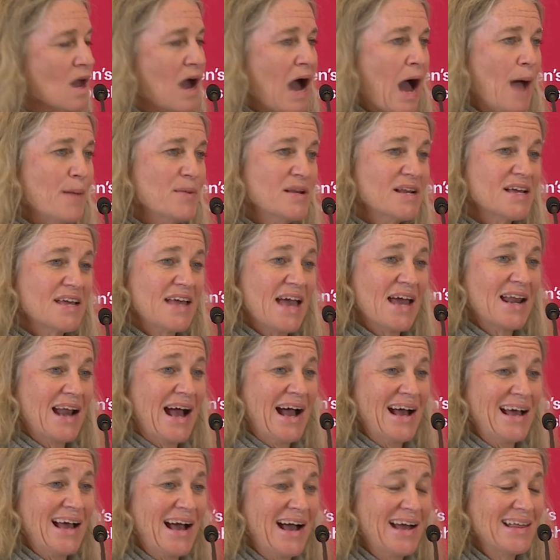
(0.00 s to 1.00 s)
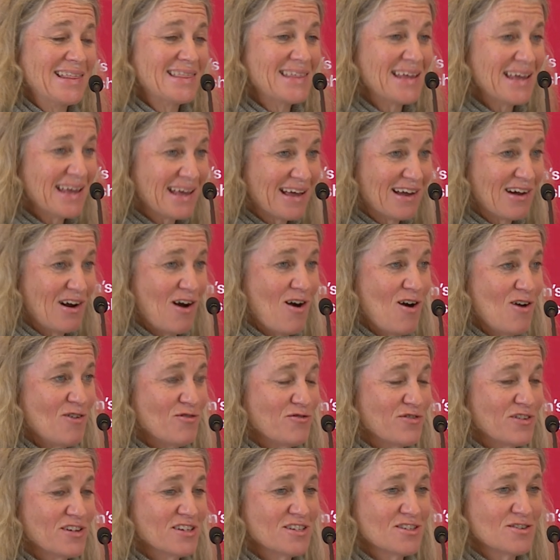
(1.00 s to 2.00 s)
I mean, again, I, I think golf
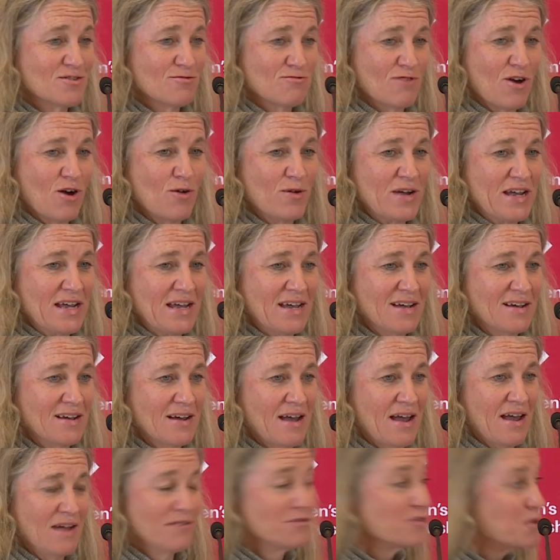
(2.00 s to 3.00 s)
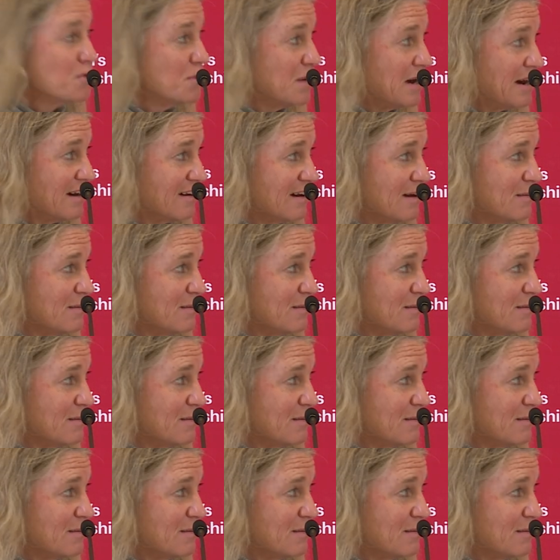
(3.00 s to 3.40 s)
is growing everywhere.